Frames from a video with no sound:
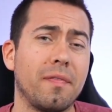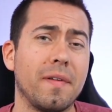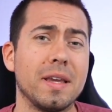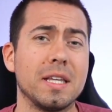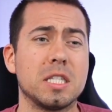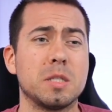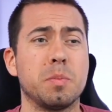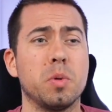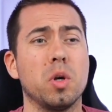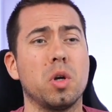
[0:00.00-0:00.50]

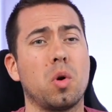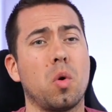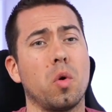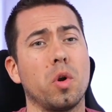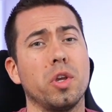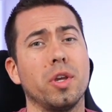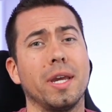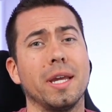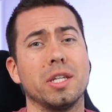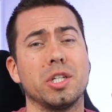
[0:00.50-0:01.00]
Facebook,
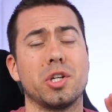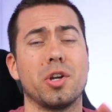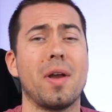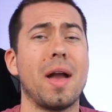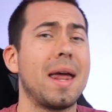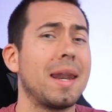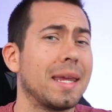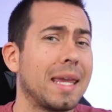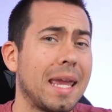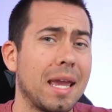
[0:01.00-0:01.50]
or you get your
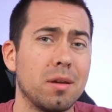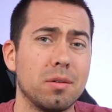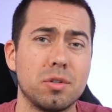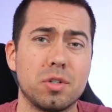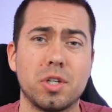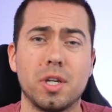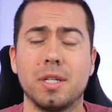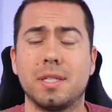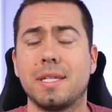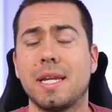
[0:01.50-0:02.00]
ad
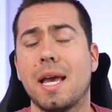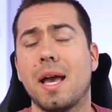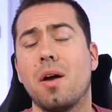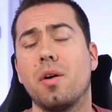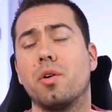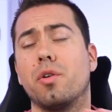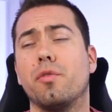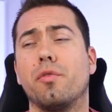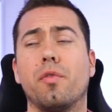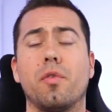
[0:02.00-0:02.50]
account shut
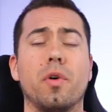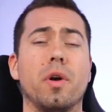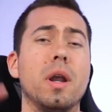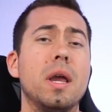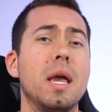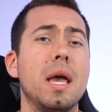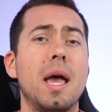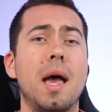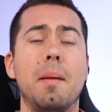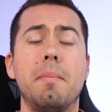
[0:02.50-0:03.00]
down, or for
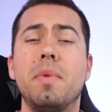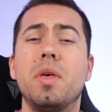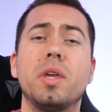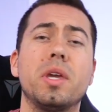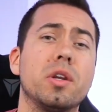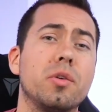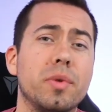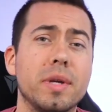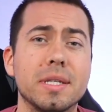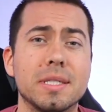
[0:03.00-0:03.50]
a
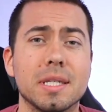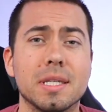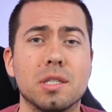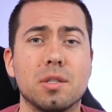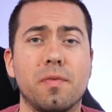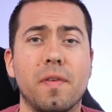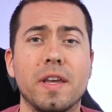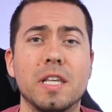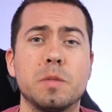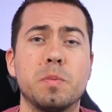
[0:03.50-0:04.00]
million
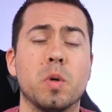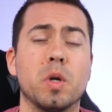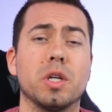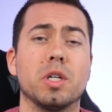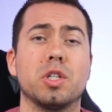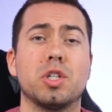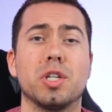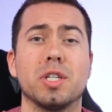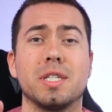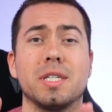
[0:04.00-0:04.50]
reasons, Facebook
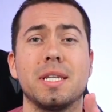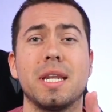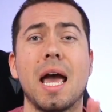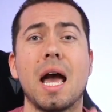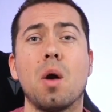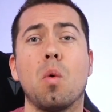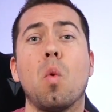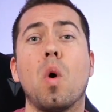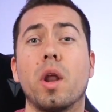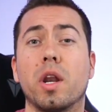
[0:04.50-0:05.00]
is just
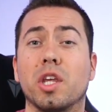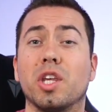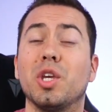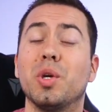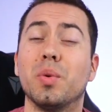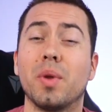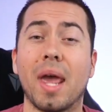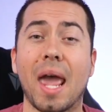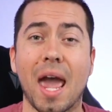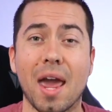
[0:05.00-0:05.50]
not wanting
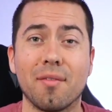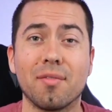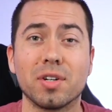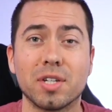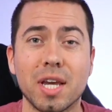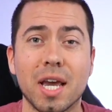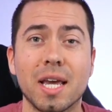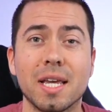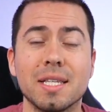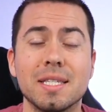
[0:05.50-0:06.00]
you to
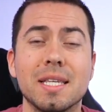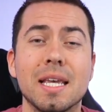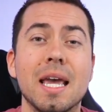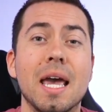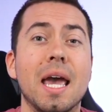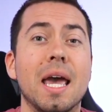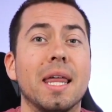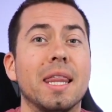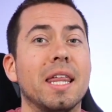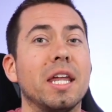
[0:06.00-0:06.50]
advertise,
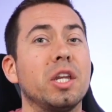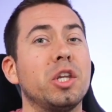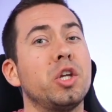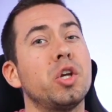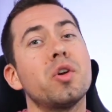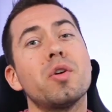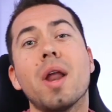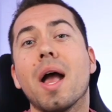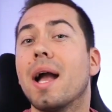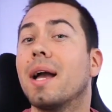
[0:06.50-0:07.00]
then
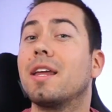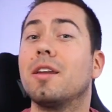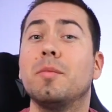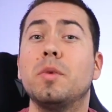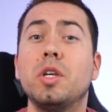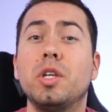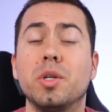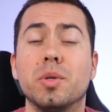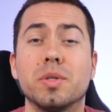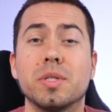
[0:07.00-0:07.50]
you're not gonna
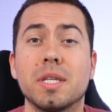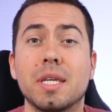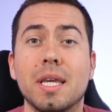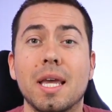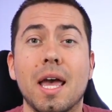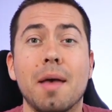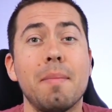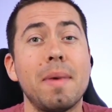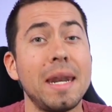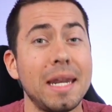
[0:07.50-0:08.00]
be using
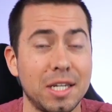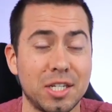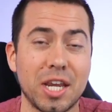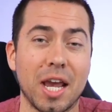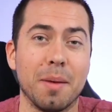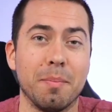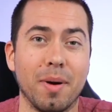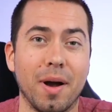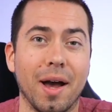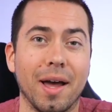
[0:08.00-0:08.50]
a
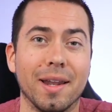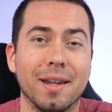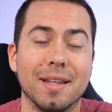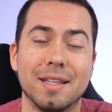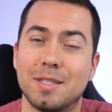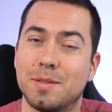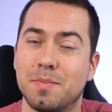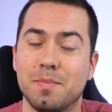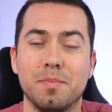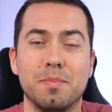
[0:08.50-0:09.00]
ManyChat bot.
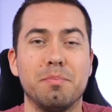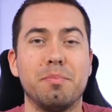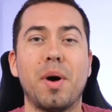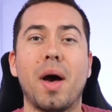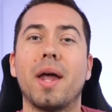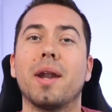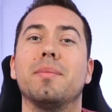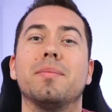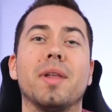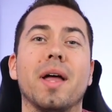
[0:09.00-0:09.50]
That's
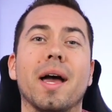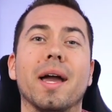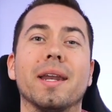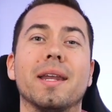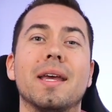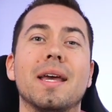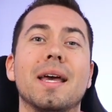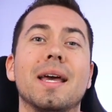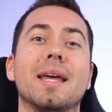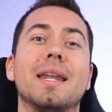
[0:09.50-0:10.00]
bottom line.